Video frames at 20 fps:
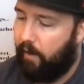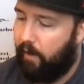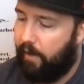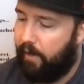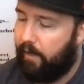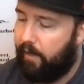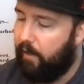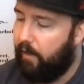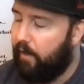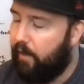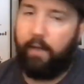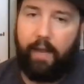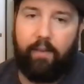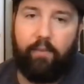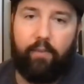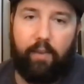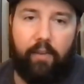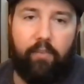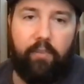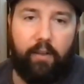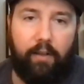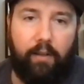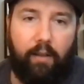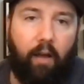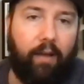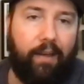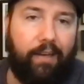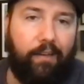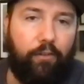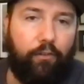I it's it's a
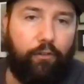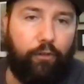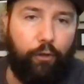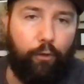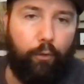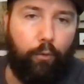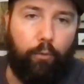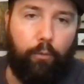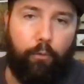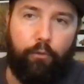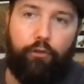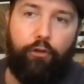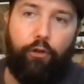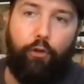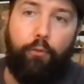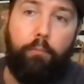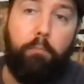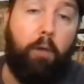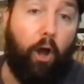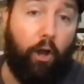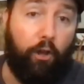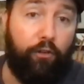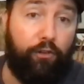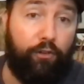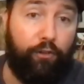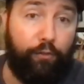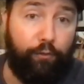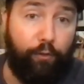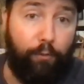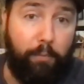line too too
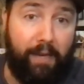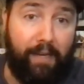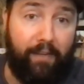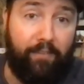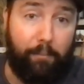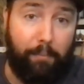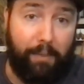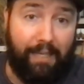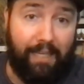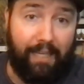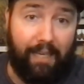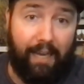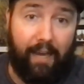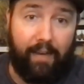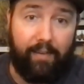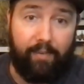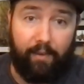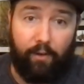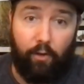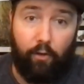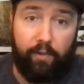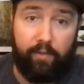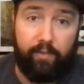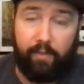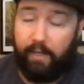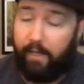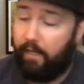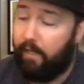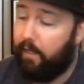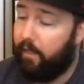much for me to be collecting,
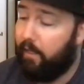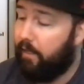honestly.